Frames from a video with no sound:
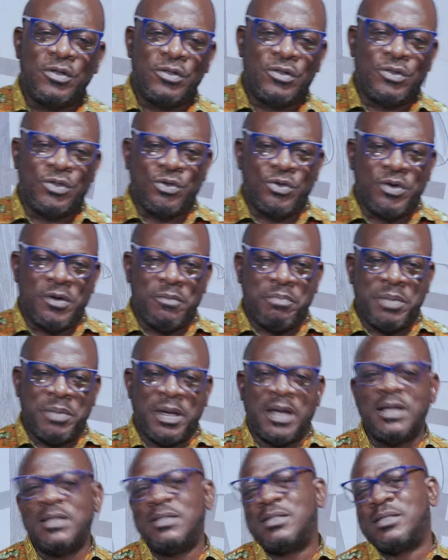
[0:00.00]
to
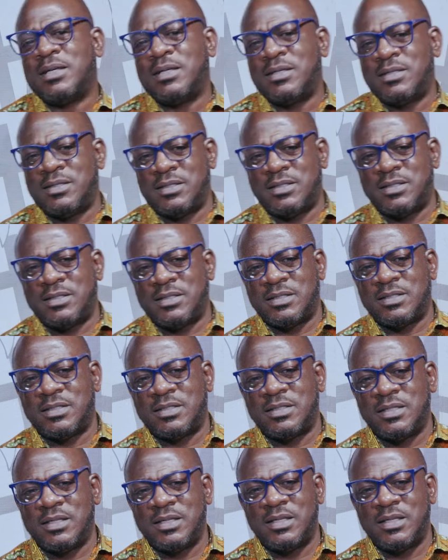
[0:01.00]
repentance.